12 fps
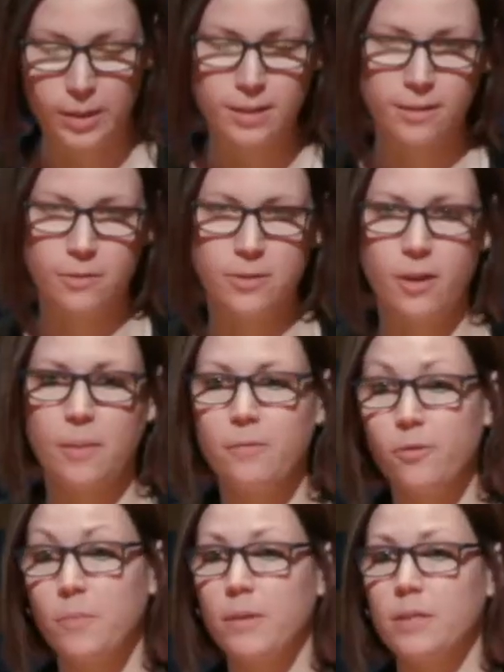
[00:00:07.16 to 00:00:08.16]
Louise Knowles. I'm
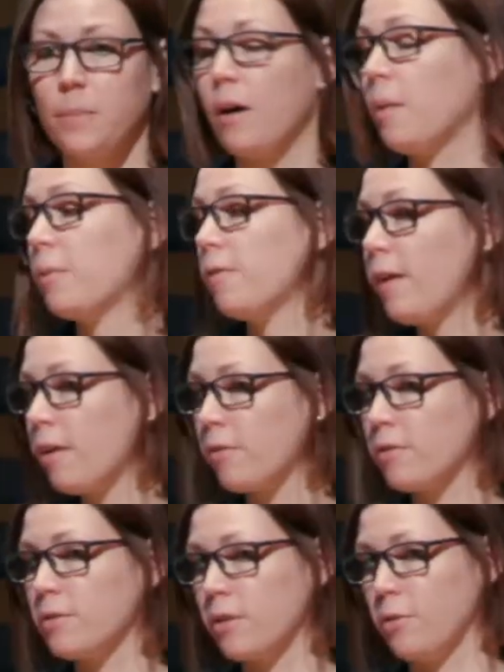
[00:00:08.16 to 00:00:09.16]
from the Department of
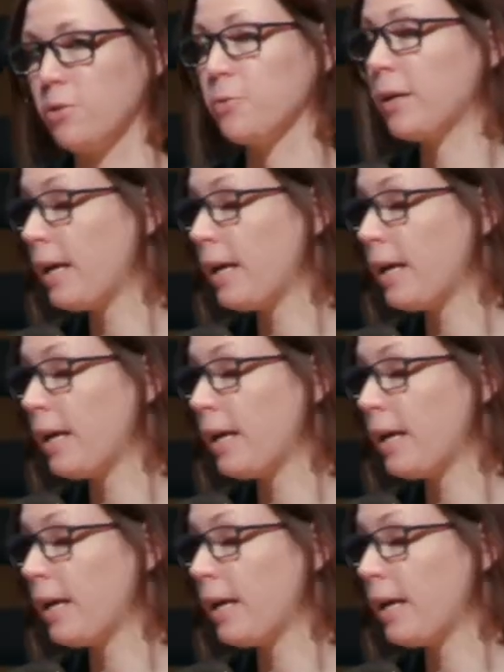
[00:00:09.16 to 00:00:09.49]
Health and Social